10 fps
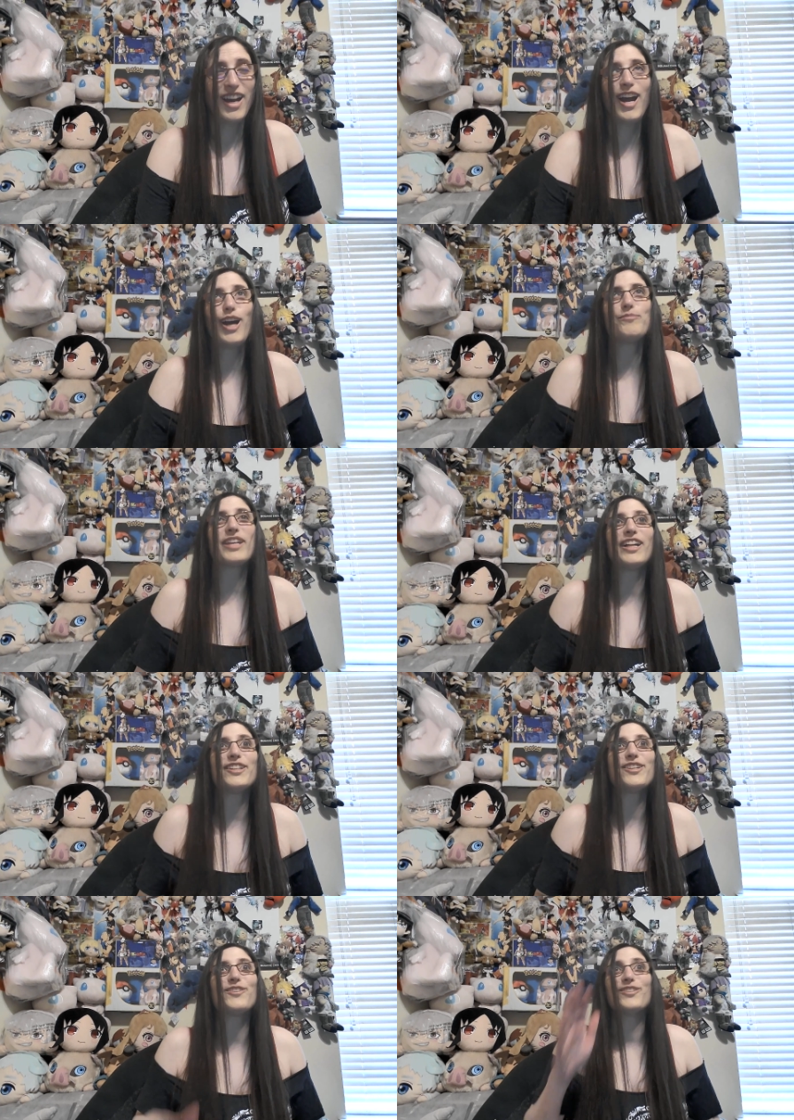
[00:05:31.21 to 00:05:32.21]
I'm
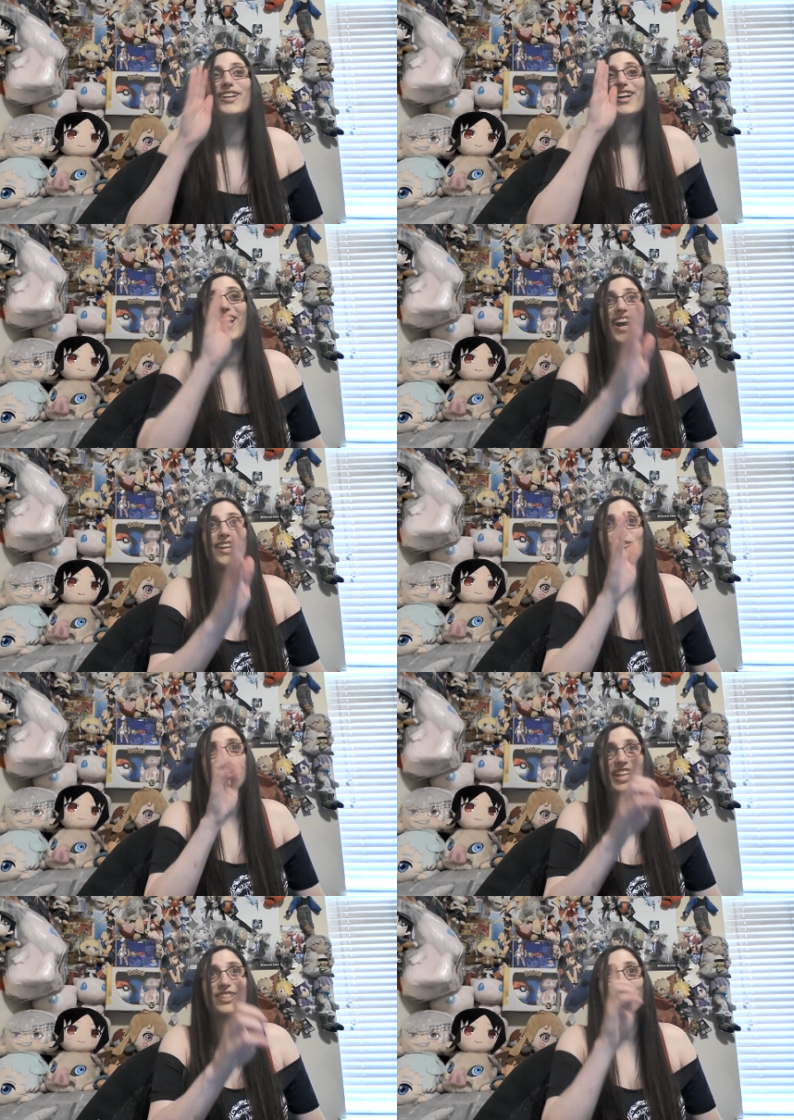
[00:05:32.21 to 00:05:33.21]
telling you, I am telling you,